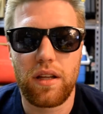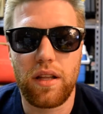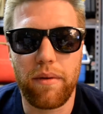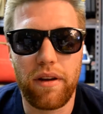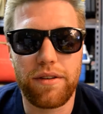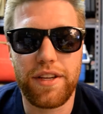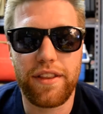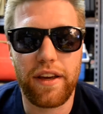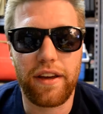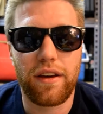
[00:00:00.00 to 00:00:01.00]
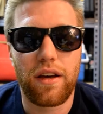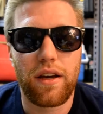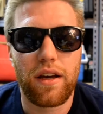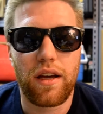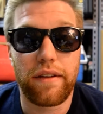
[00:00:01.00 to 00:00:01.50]
Let me know what you think.
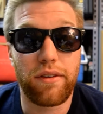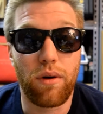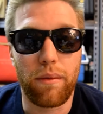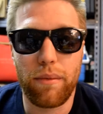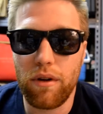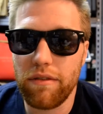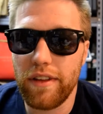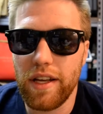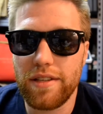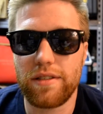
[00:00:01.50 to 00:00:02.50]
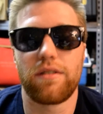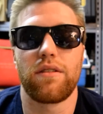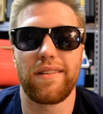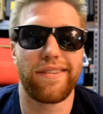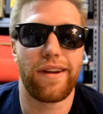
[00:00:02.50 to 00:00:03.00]
If you want more of this, or
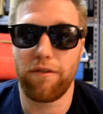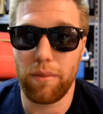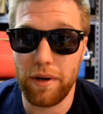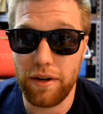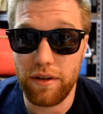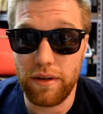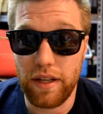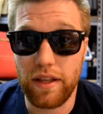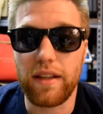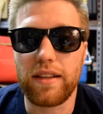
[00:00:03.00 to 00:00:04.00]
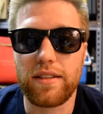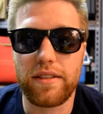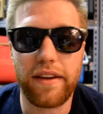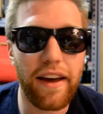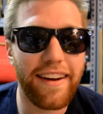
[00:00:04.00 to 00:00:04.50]
if you never want me to do anything like this
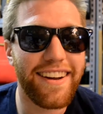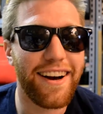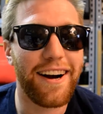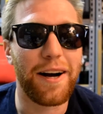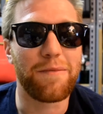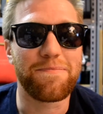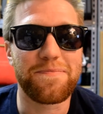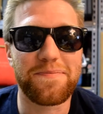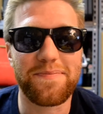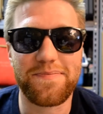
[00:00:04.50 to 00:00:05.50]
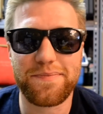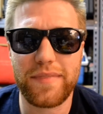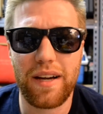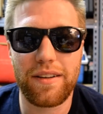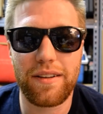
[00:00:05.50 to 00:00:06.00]
again.
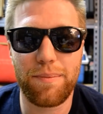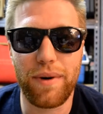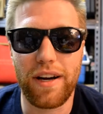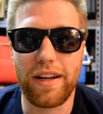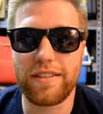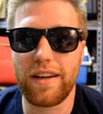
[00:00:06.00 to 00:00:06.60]
But it's